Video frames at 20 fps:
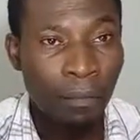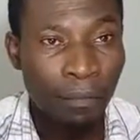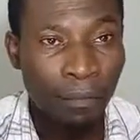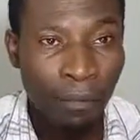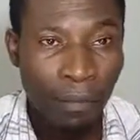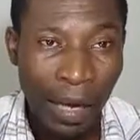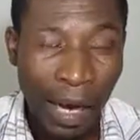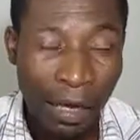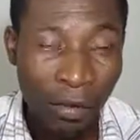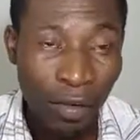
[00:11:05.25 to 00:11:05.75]

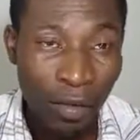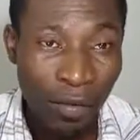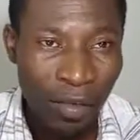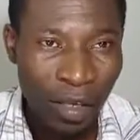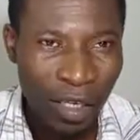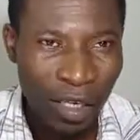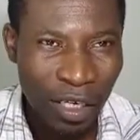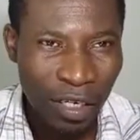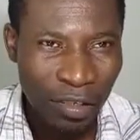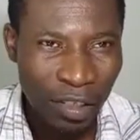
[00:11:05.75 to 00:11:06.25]
I don't think
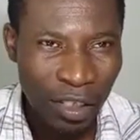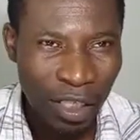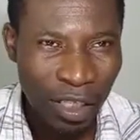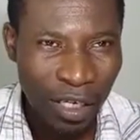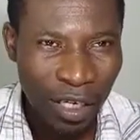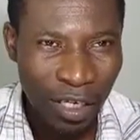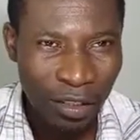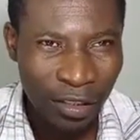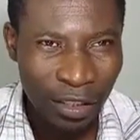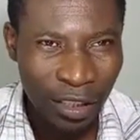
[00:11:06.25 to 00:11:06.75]
there is any
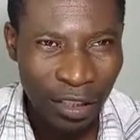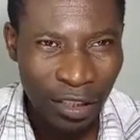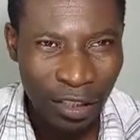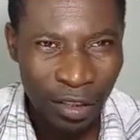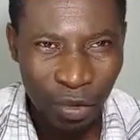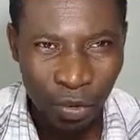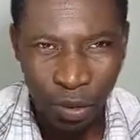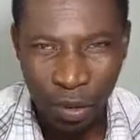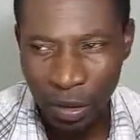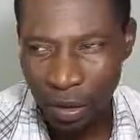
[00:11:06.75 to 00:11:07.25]
country in this
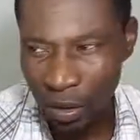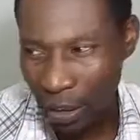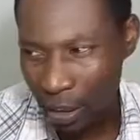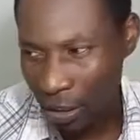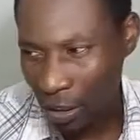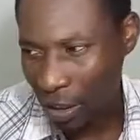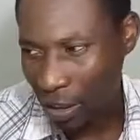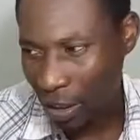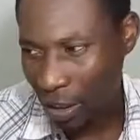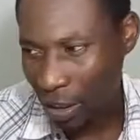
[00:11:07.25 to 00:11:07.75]
world that
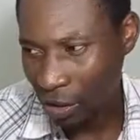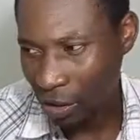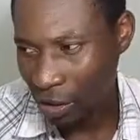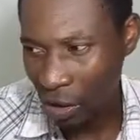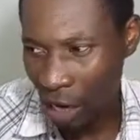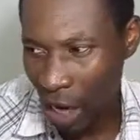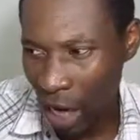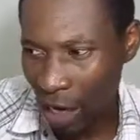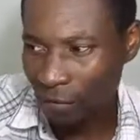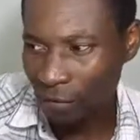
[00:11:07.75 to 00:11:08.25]
does not
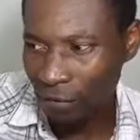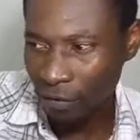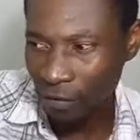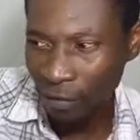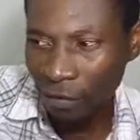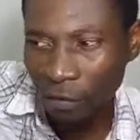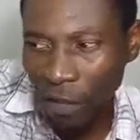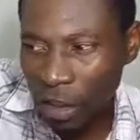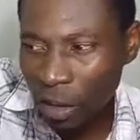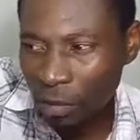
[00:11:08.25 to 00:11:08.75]
have
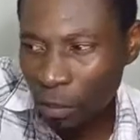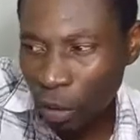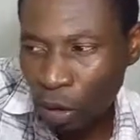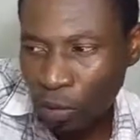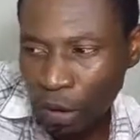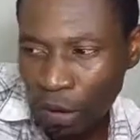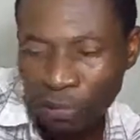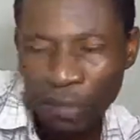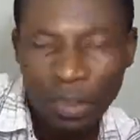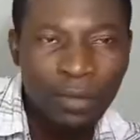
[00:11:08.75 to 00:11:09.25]
these
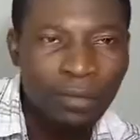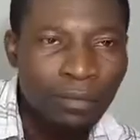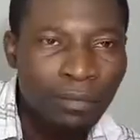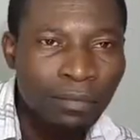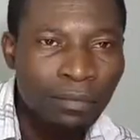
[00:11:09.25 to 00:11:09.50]
problems.